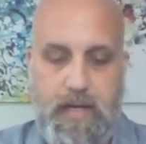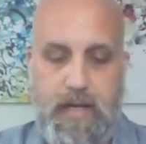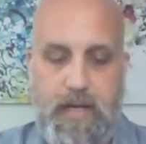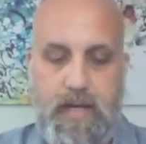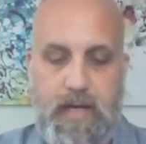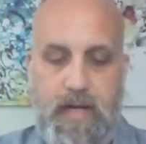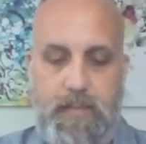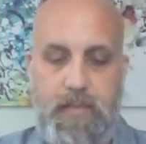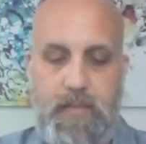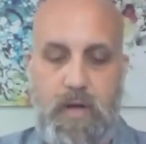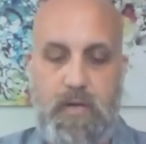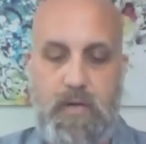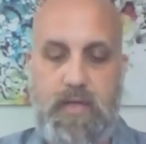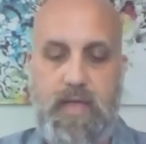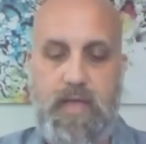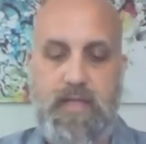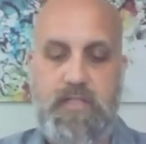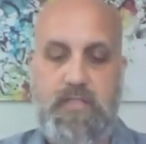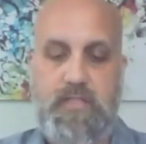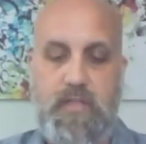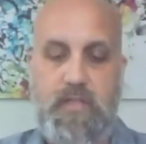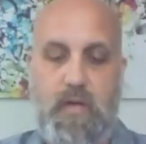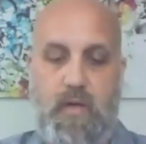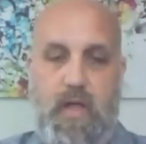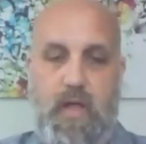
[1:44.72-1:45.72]
Okay,
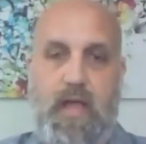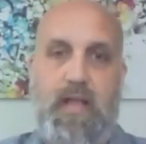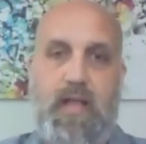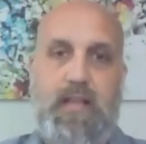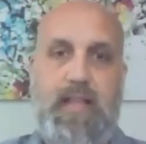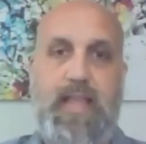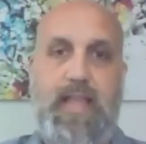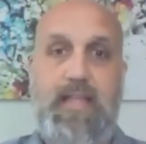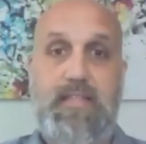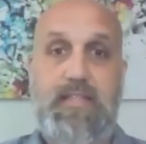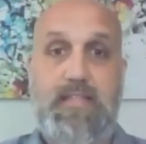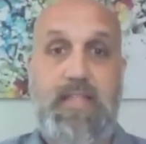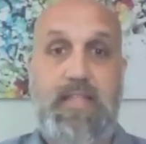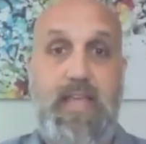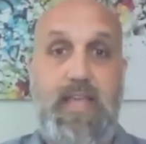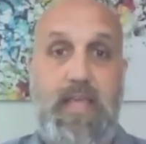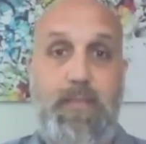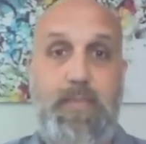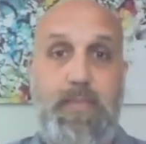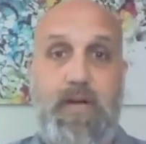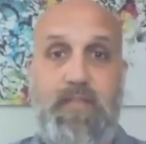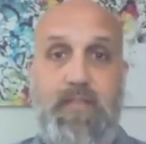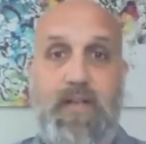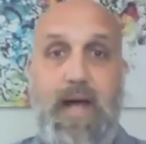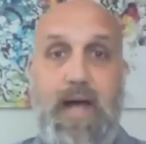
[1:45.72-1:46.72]
so
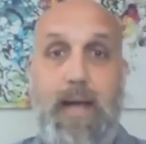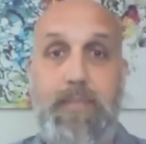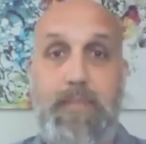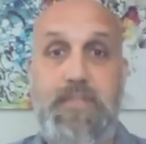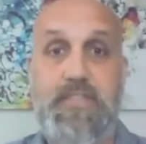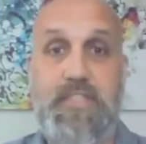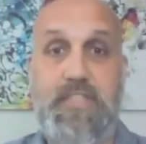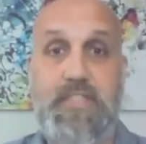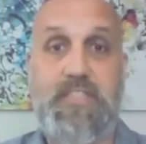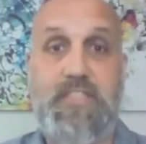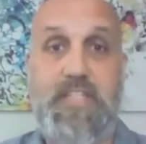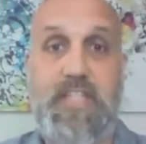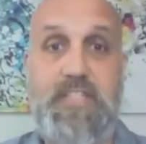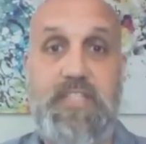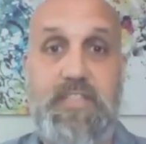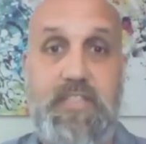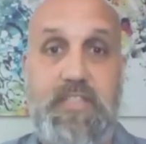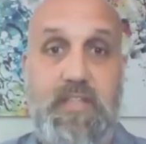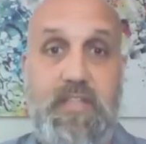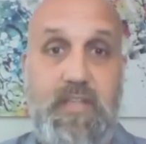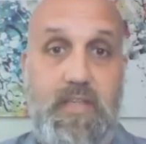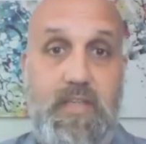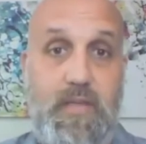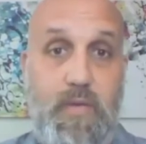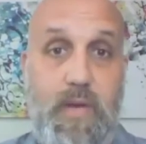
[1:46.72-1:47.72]
landscape of options exchanges
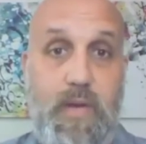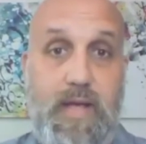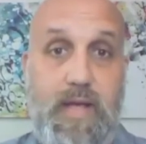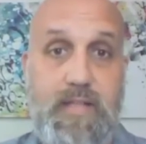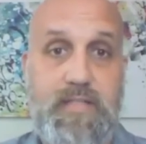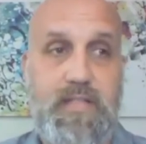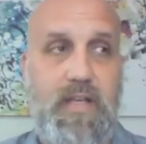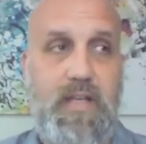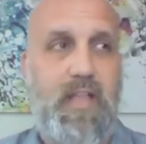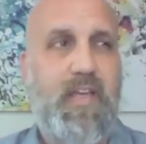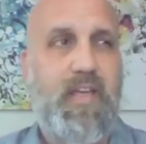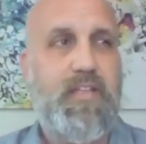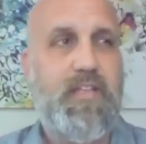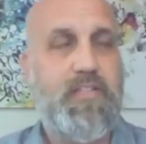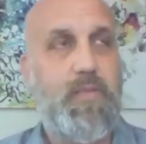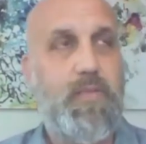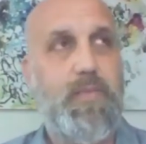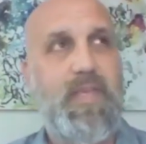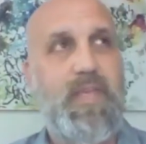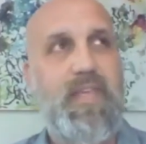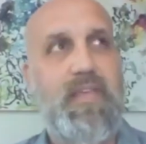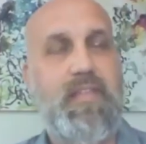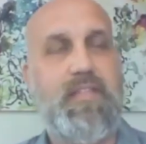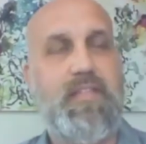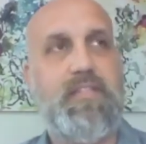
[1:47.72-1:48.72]
in the US. To
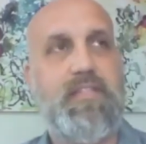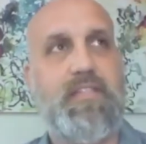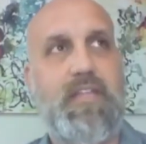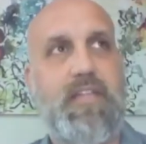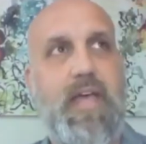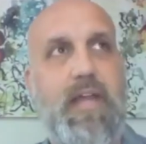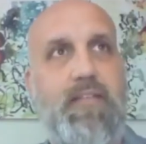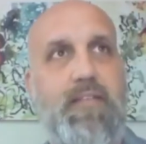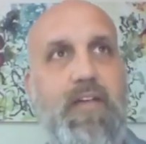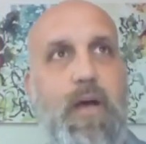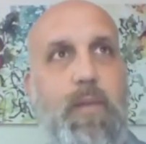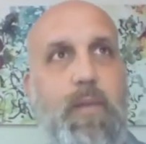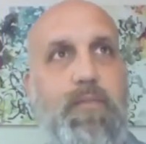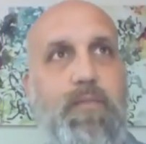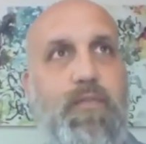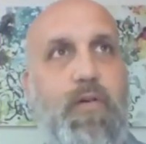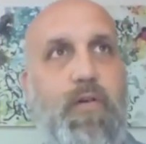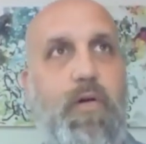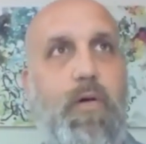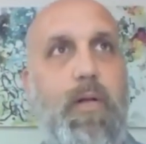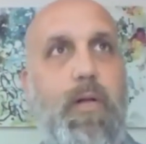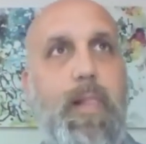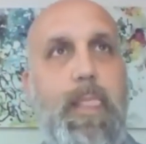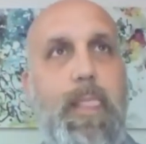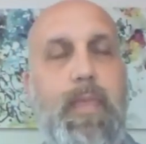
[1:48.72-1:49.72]
me, this is kind of
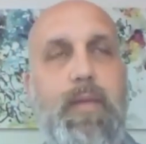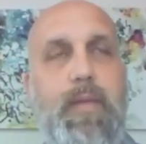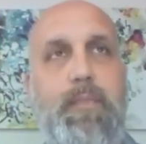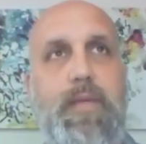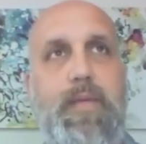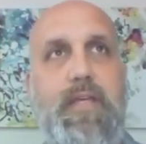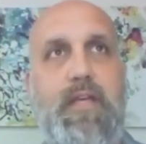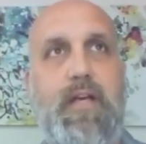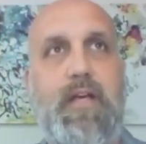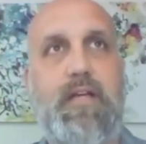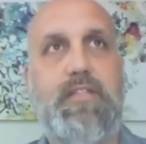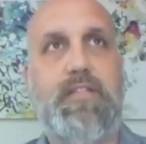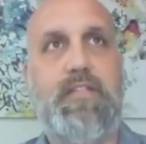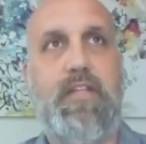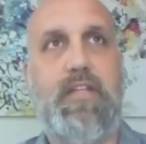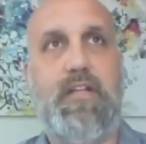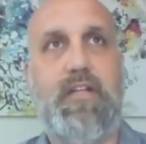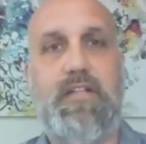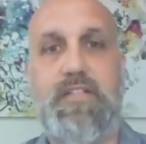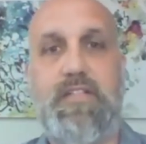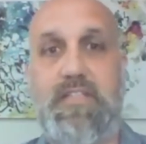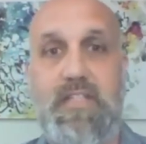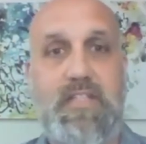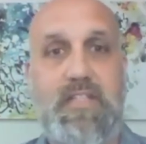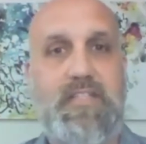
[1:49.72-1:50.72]
helpful because there
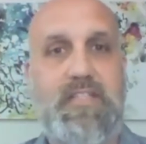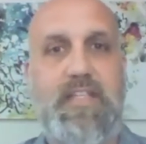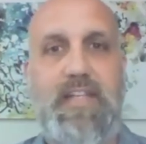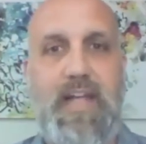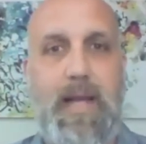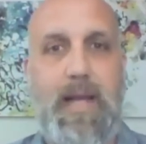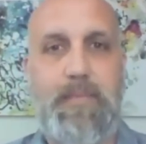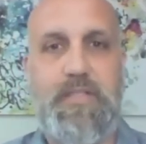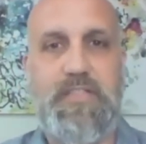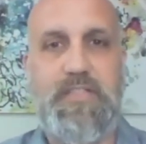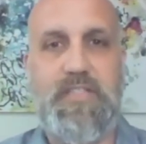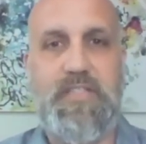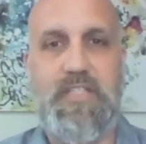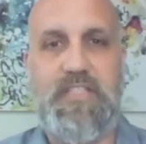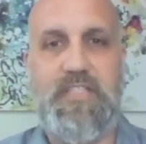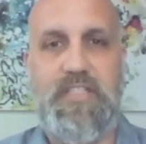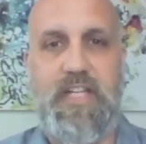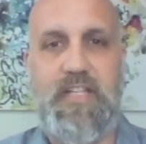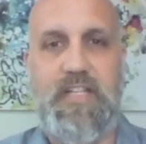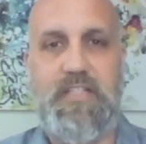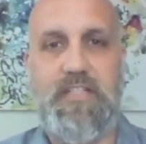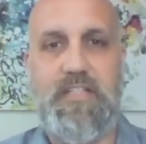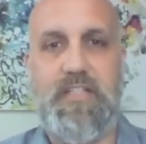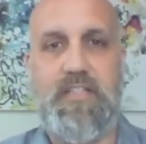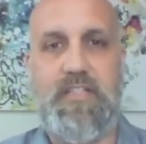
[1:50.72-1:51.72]
are 16 options
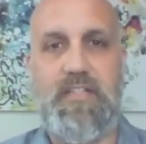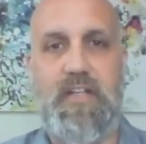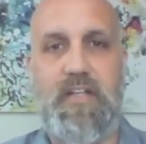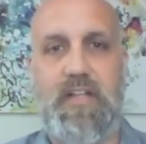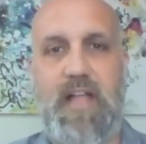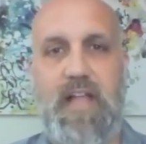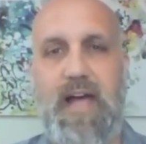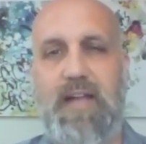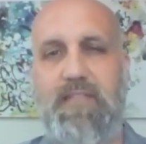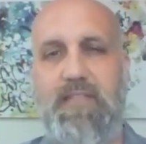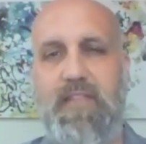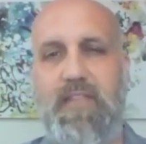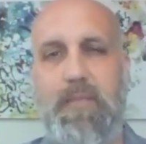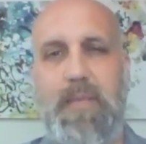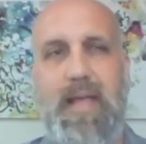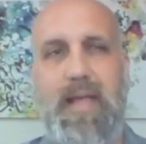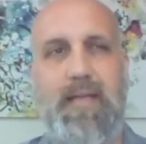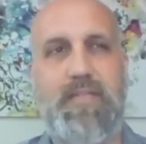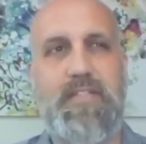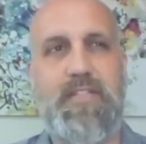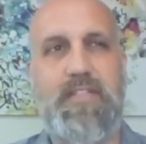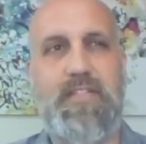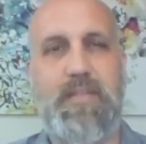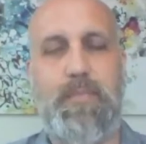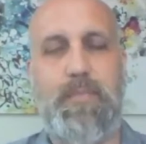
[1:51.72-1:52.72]
exchanges. A lot of them
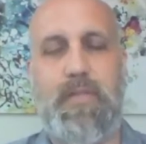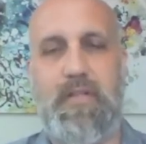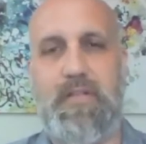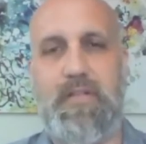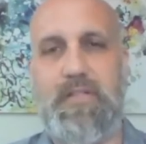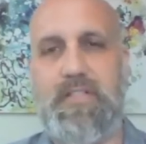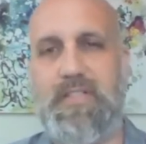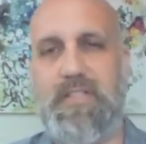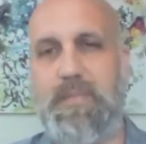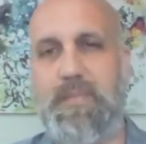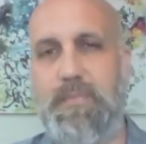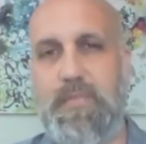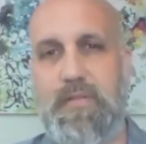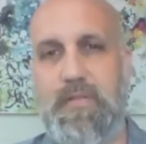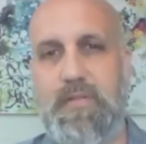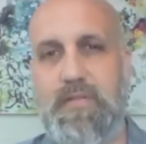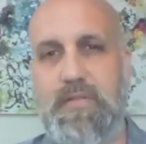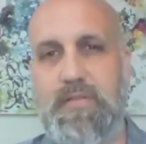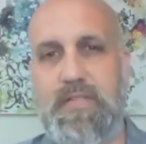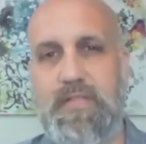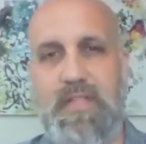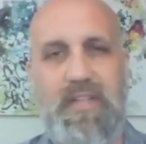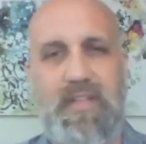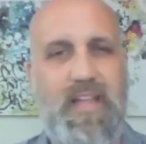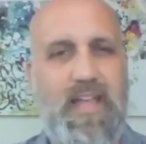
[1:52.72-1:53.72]
have similar
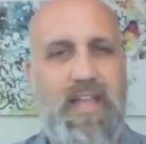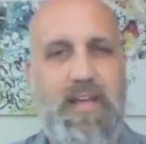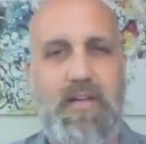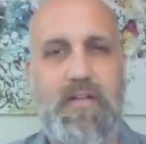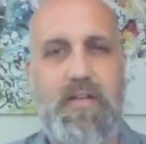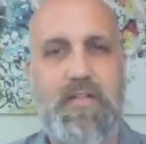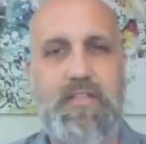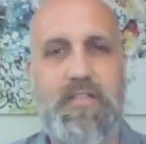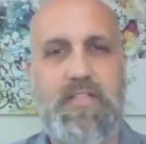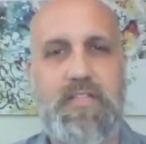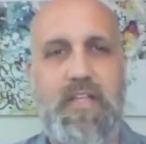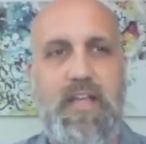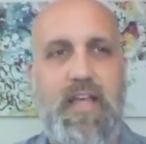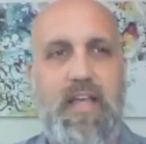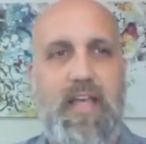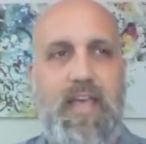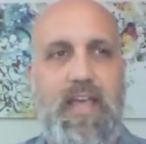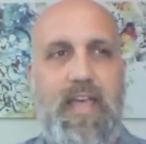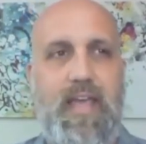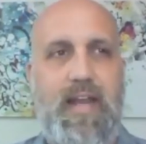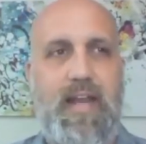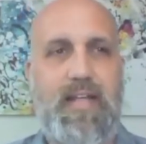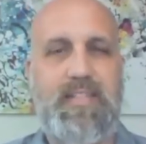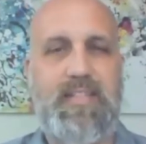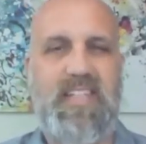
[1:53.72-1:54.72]
symbols and letters,
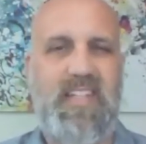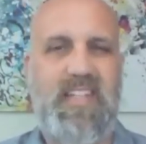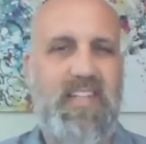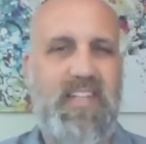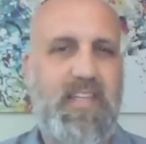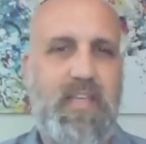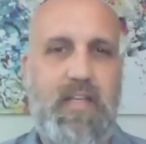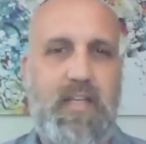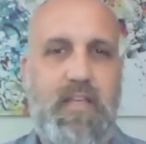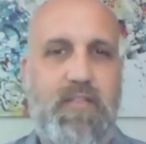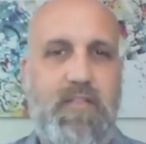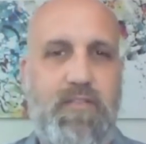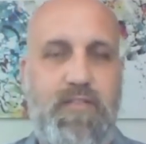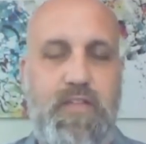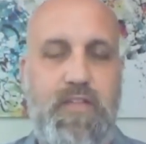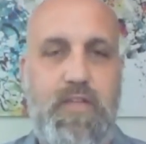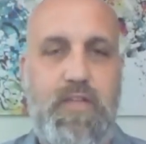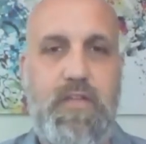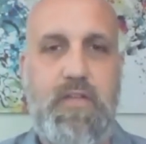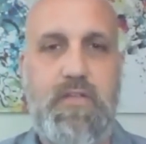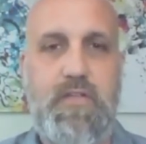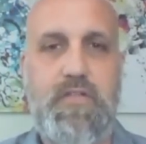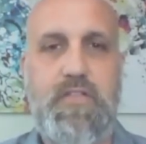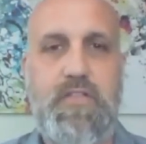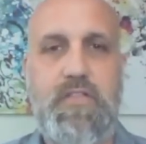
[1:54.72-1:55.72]
and I tend to get
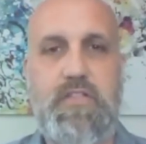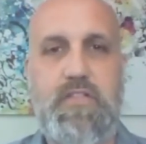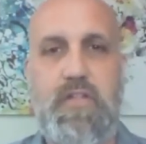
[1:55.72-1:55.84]
confused.